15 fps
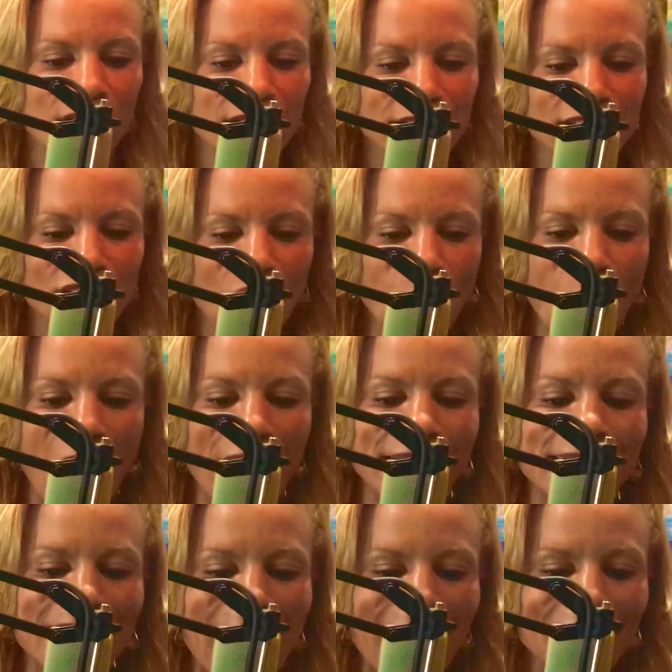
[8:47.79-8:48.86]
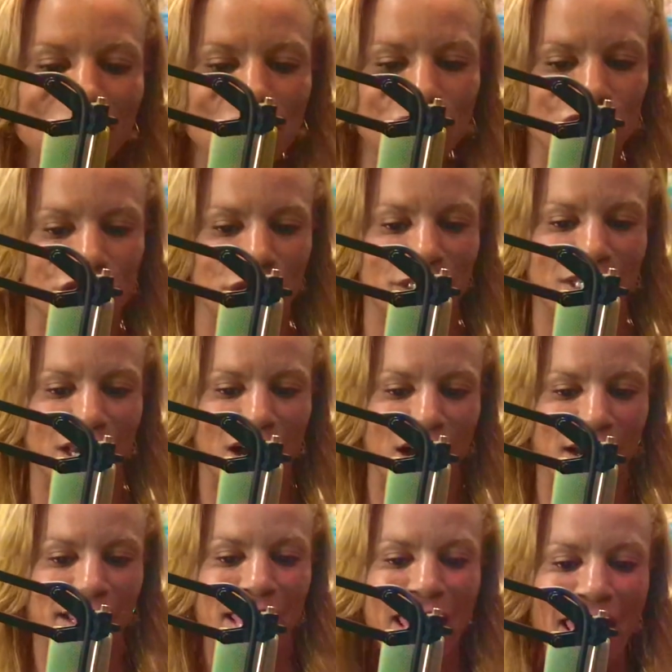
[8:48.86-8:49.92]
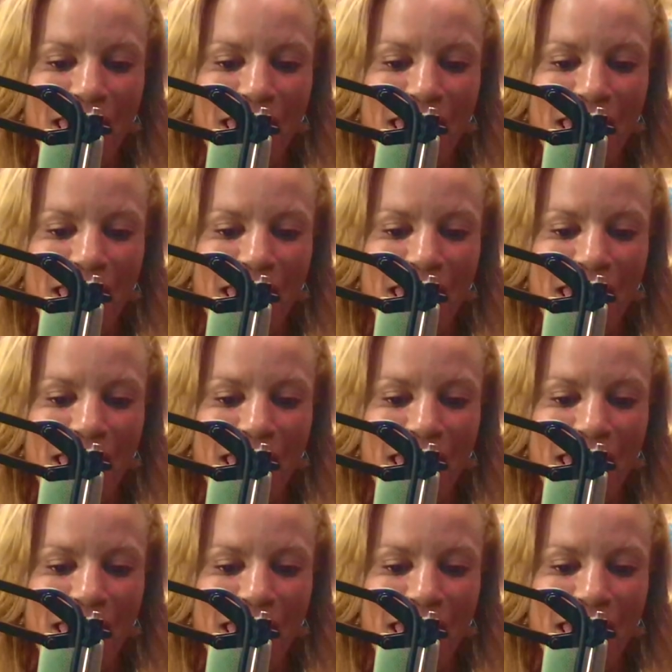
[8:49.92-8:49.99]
So why not use your tongue